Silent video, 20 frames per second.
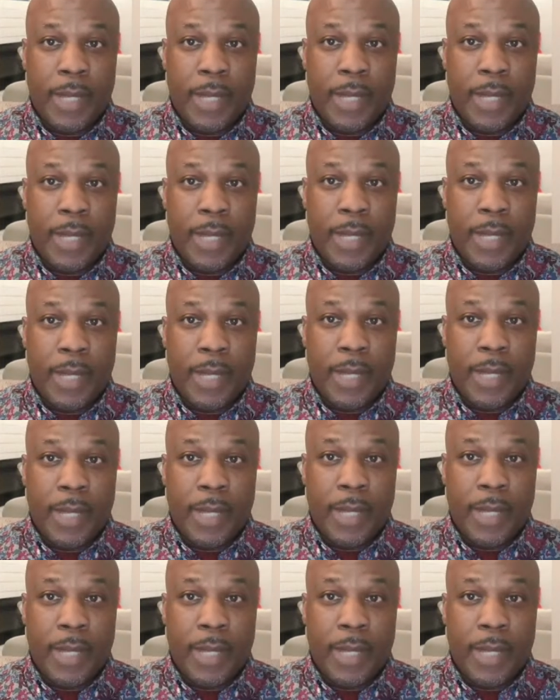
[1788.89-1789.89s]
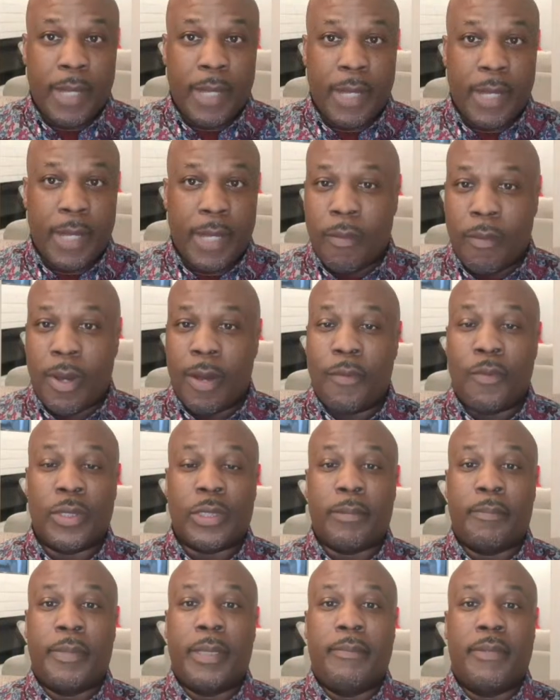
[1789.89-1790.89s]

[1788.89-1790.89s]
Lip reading: And if that happens, I don't know if it happened or